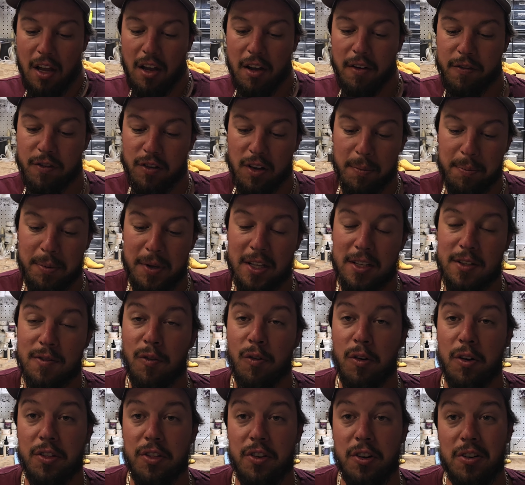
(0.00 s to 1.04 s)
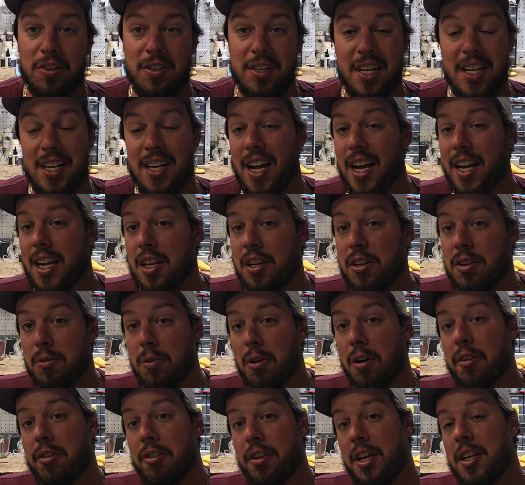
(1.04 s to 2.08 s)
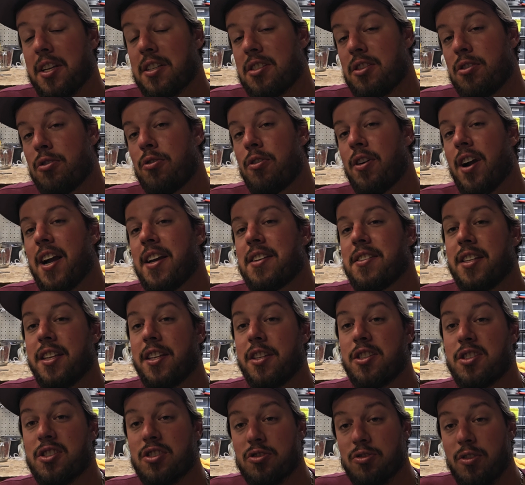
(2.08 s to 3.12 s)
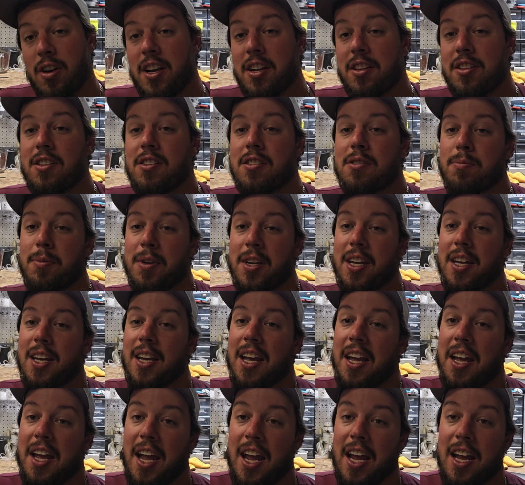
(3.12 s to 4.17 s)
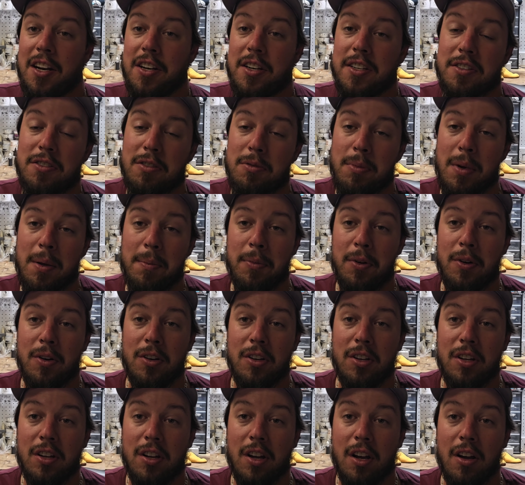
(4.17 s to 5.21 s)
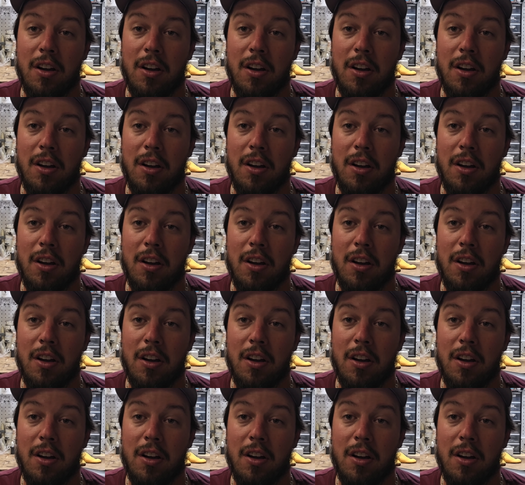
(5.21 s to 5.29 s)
Philippians 4:13, I can do all things through Christ that strengthens me. And just remember,